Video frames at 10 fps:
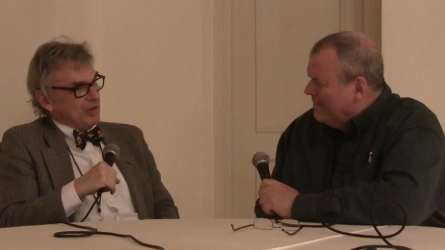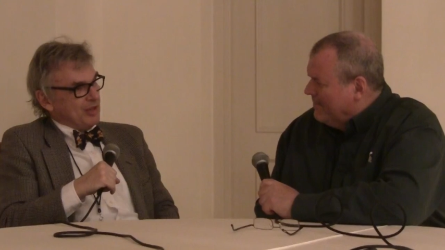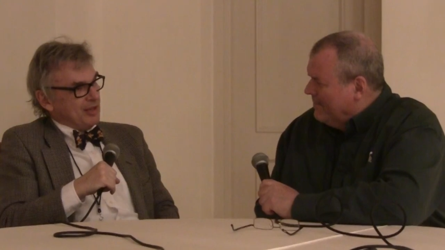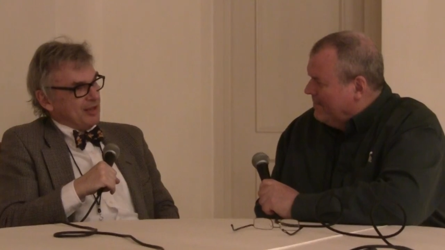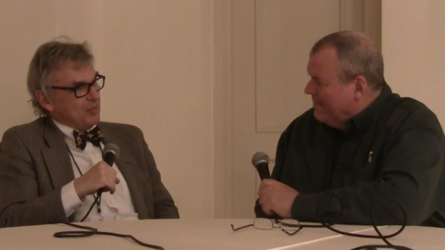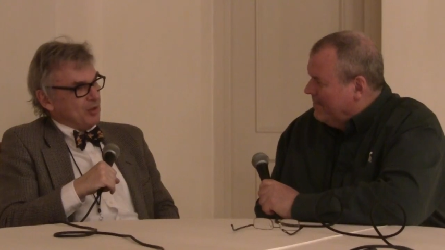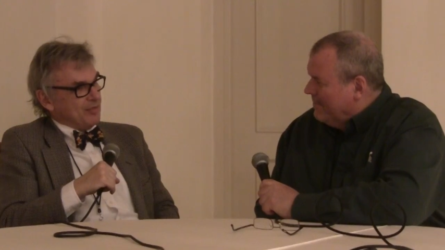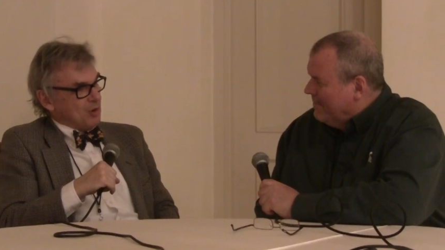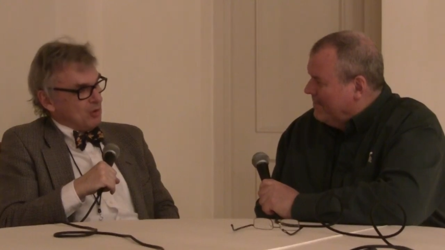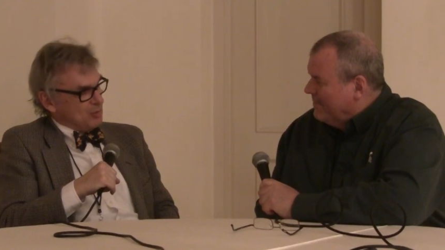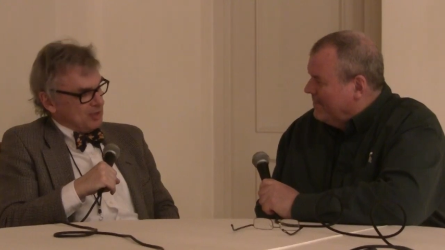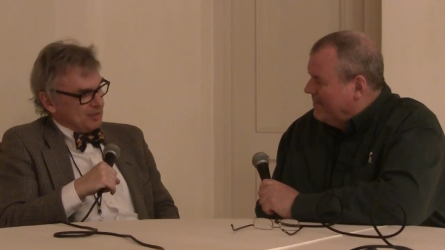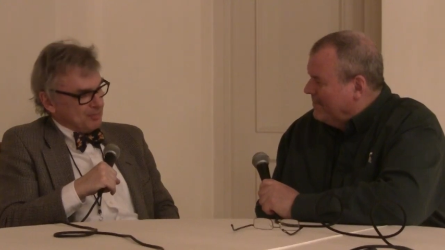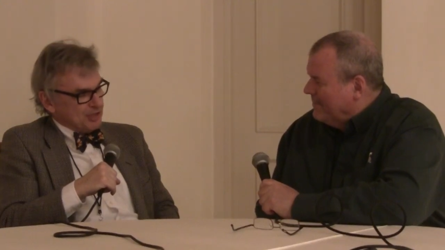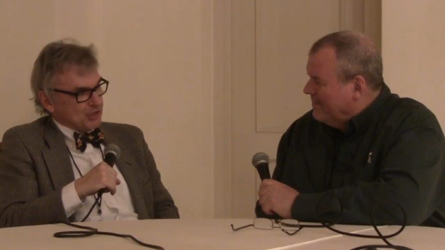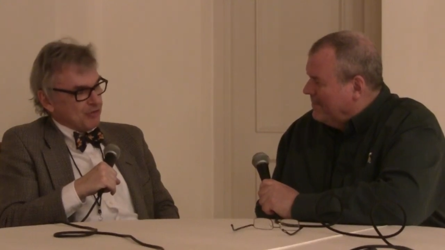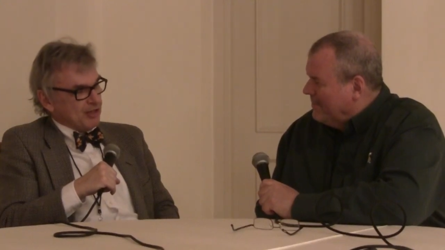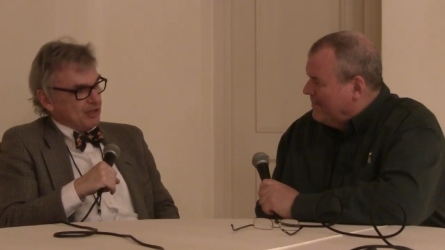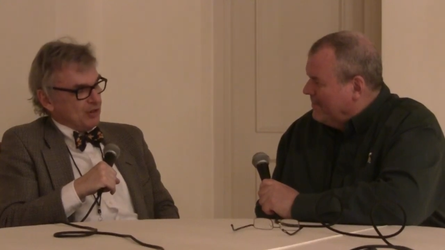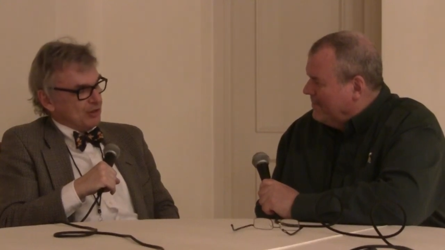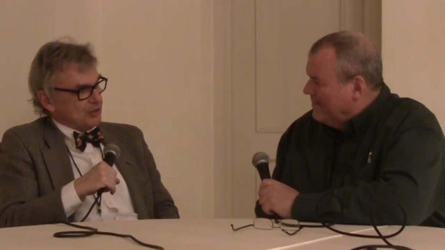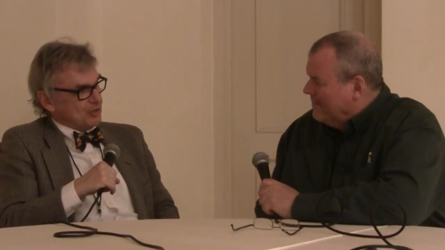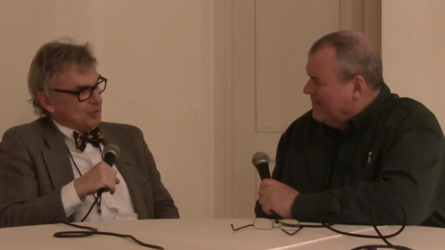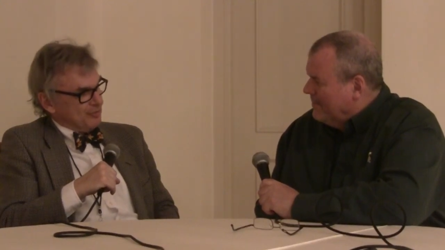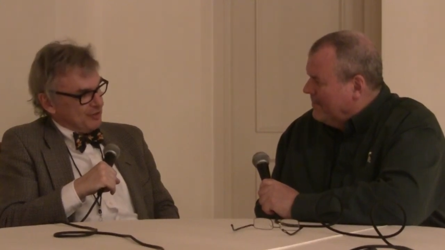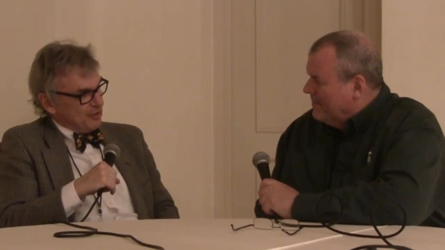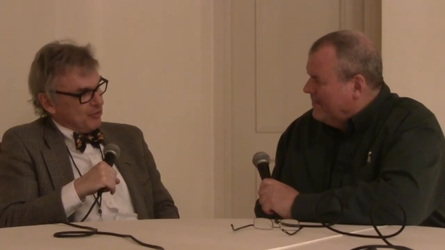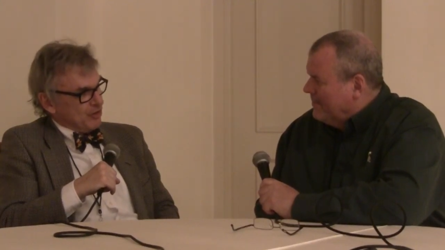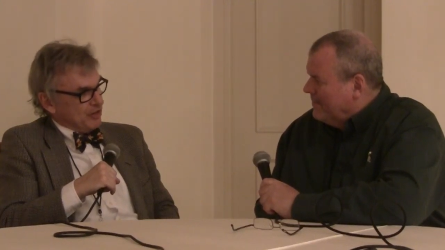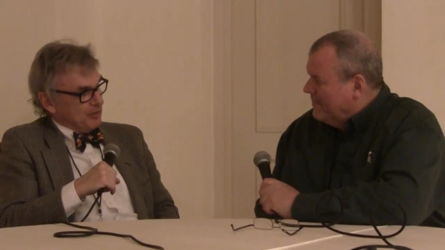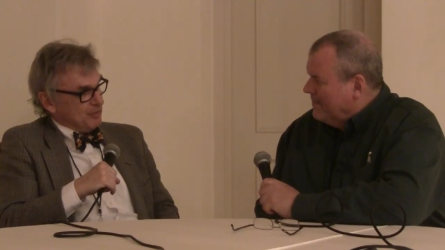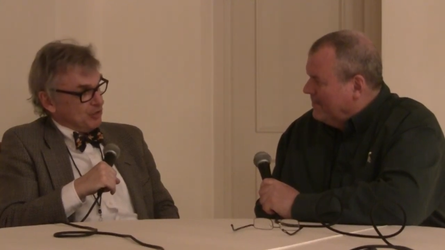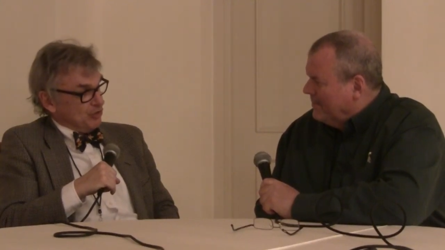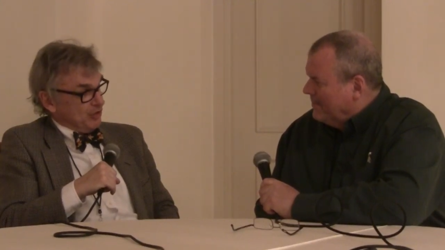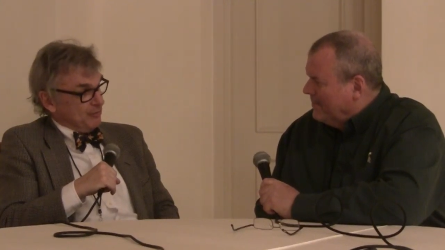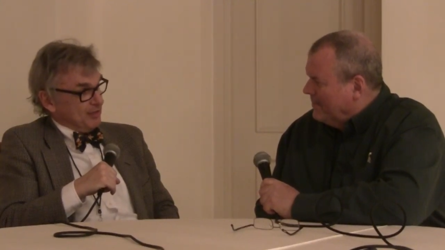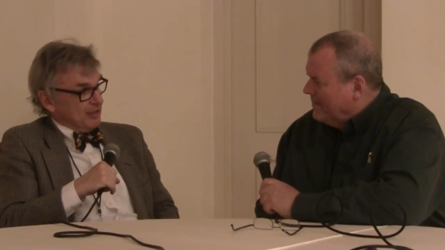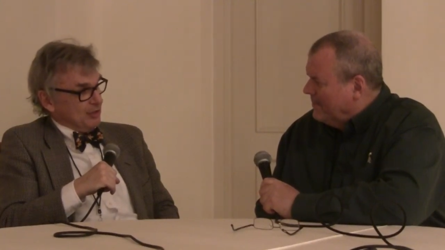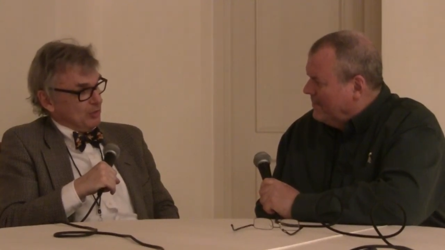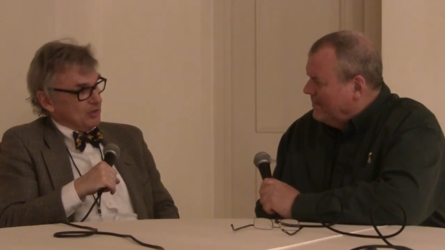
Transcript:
Speaker 1: we, we've always measuring cost, we're very rarely measuring value.